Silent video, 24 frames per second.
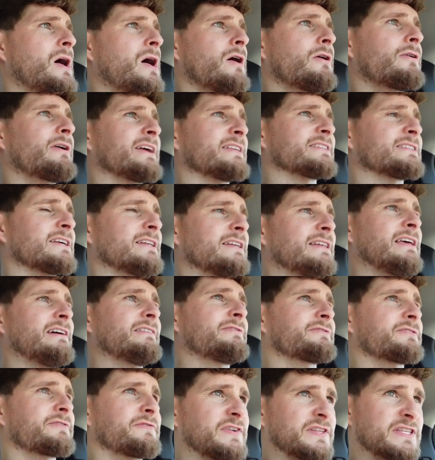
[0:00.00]
All right,
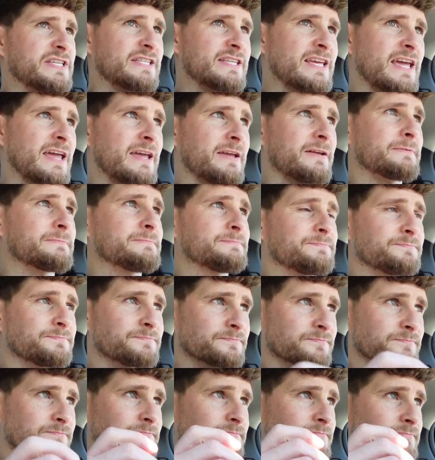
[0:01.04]
left for today.
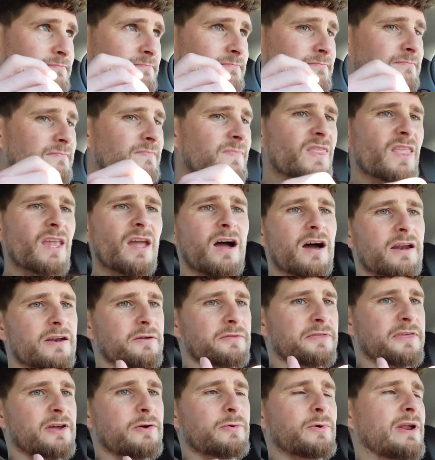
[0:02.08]
I
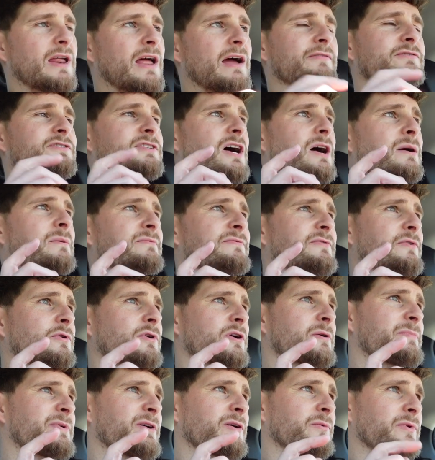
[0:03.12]
don't think we're going to have time
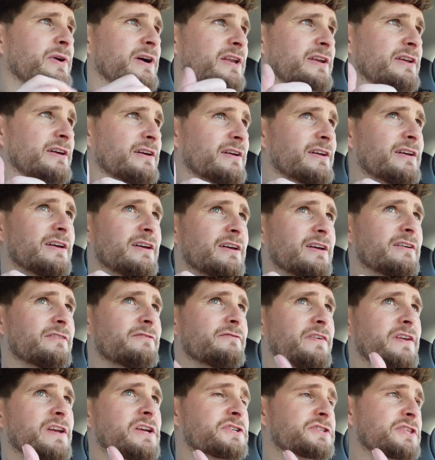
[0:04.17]
for it, but we're going to
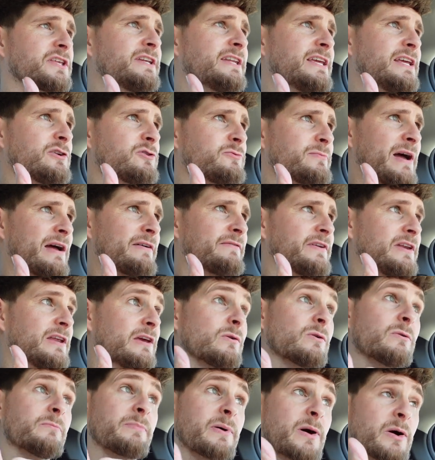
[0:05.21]
finish the needle mat
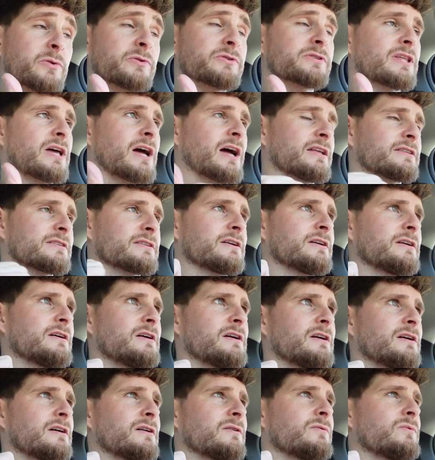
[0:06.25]
video and post that.
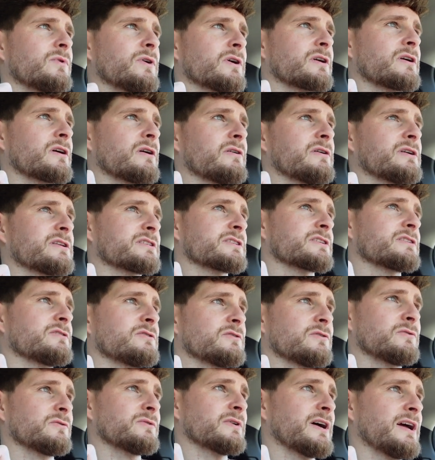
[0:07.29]
We're going
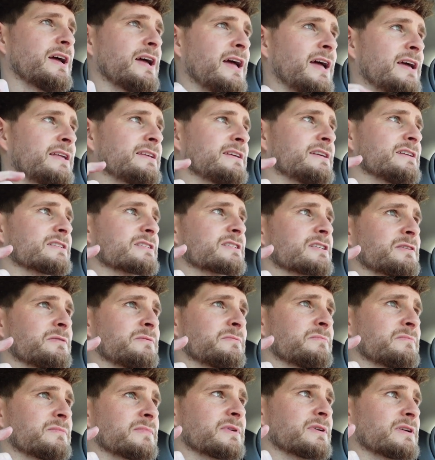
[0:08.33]
to edit
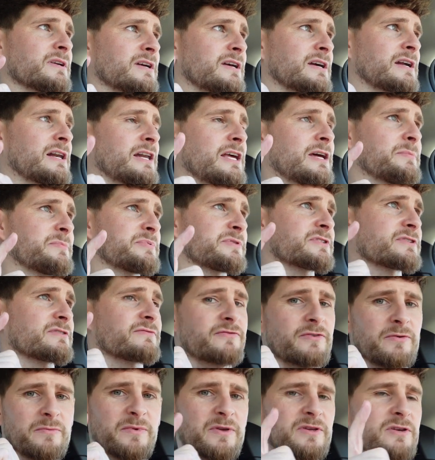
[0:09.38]
some clips
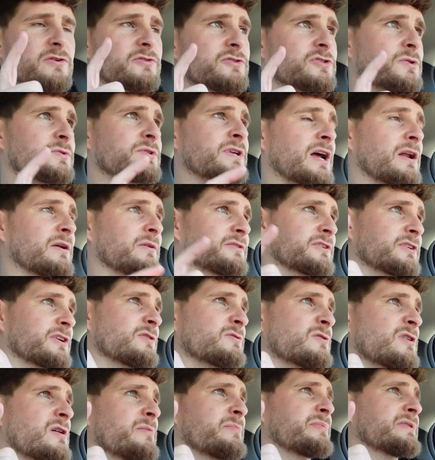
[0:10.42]
from the YouTube channel to
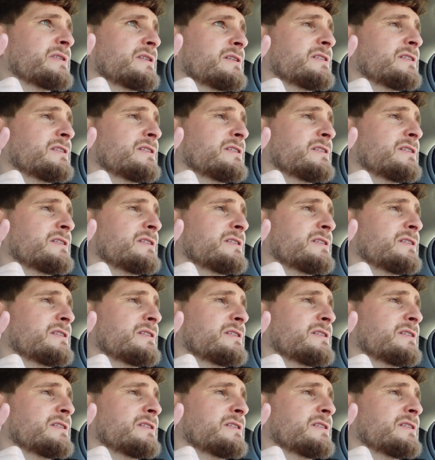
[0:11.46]
go up.